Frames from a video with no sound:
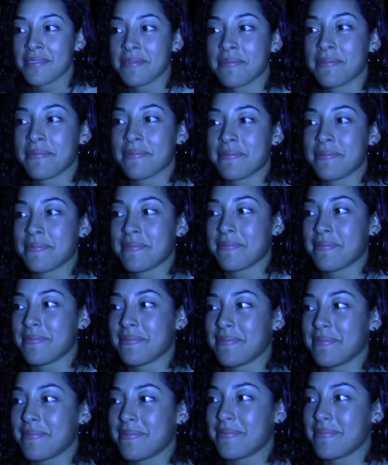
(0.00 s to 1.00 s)
swear I told you it was
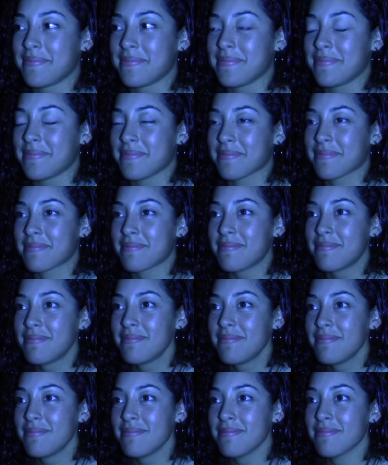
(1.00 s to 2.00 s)
going to be about you from
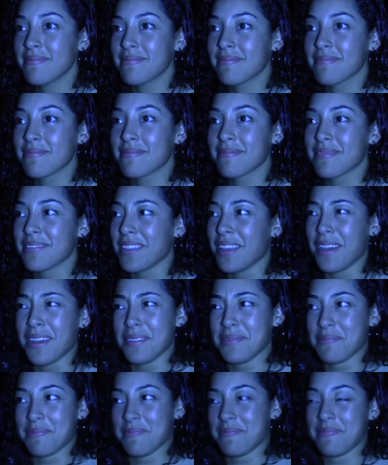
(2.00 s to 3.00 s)
Trinidad or something.
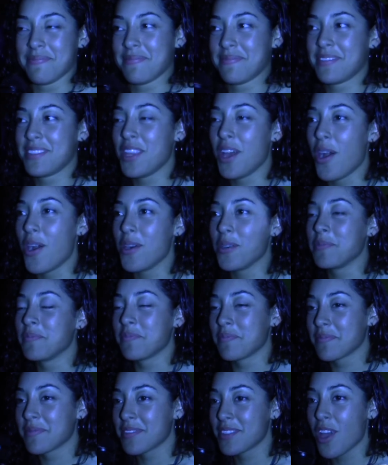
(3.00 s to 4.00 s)
No?
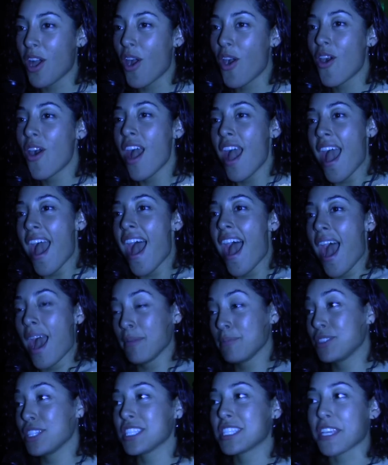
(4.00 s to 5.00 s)
No.
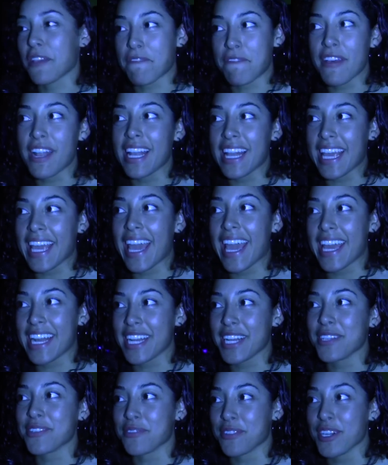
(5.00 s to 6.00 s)
I'm just
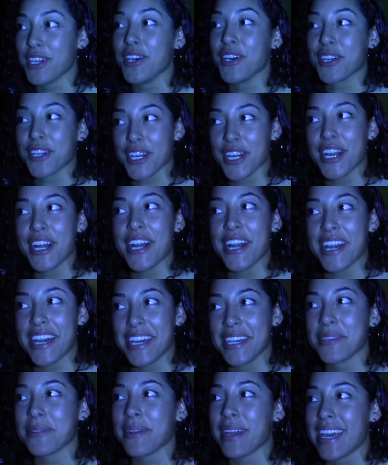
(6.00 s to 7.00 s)
affiliated real
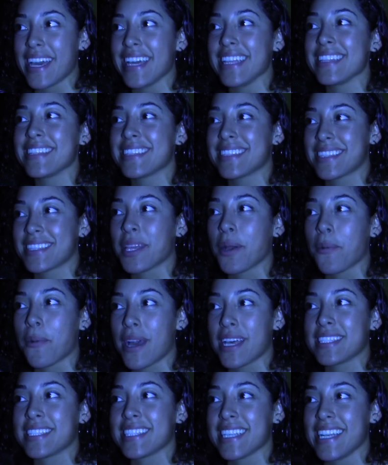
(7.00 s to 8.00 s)
good with the
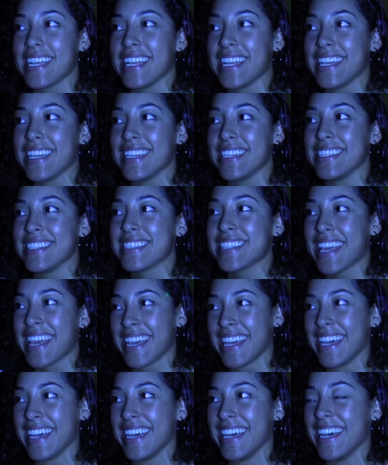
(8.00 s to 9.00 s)
West Indians.
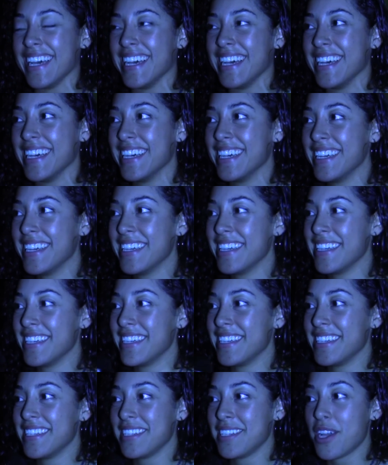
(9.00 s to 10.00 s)
Oh, yeah? How good?
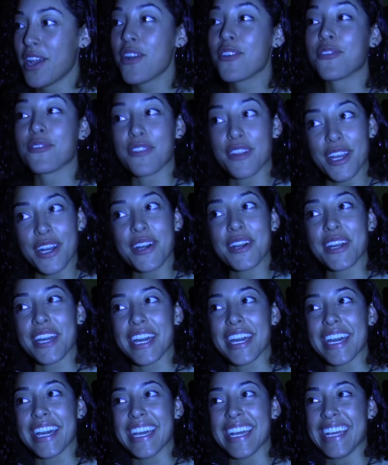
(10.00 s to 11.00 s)
Real
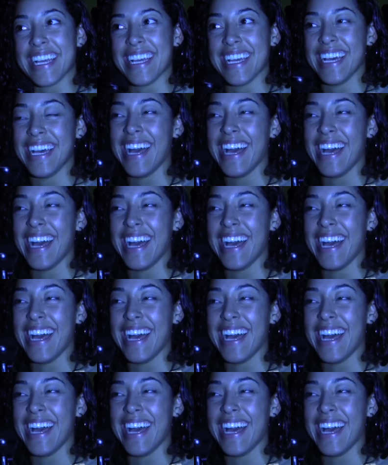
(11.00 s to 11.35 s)
good.